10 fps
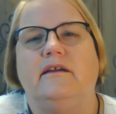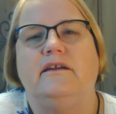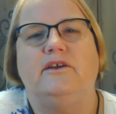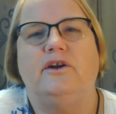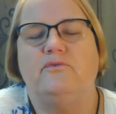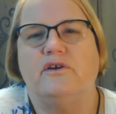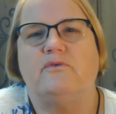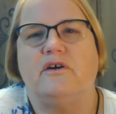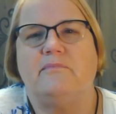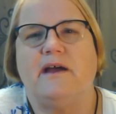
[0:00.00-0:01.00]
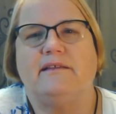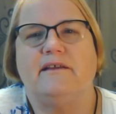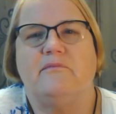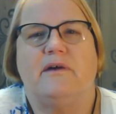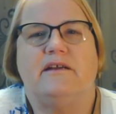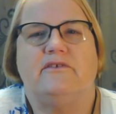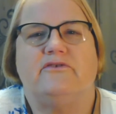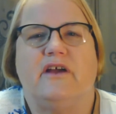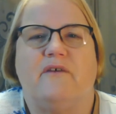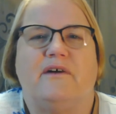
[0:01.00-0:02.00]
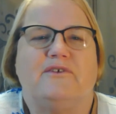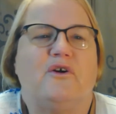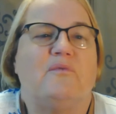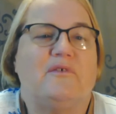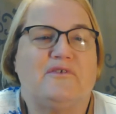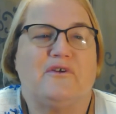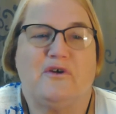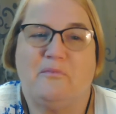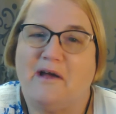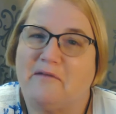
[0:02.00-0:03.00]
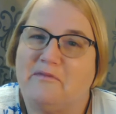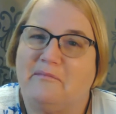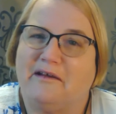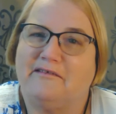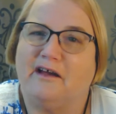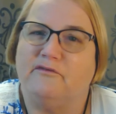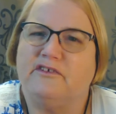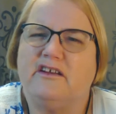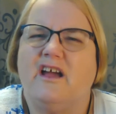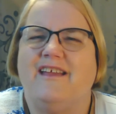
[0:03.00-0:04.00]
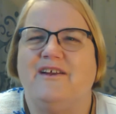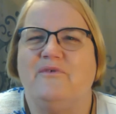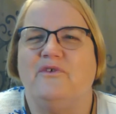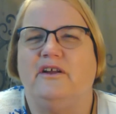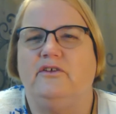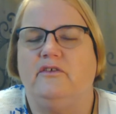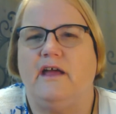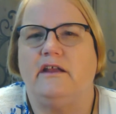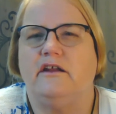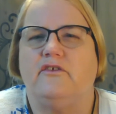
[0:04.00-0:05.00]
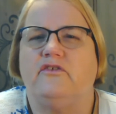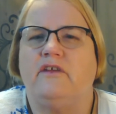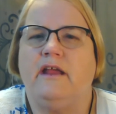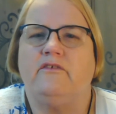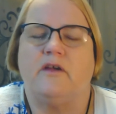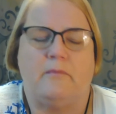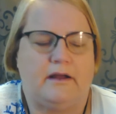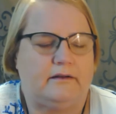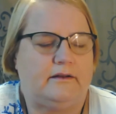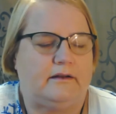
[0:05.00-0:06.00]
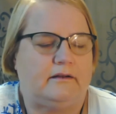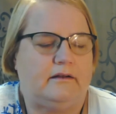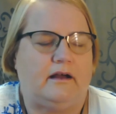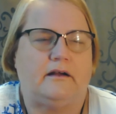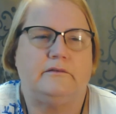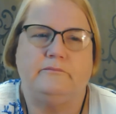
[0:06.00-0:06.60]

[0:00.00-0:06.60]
You don't want to walk back there by yourself. I told him I was going to go back by myself. He said, "No, you don't want to do that. The snakes come out at 10 o'clock.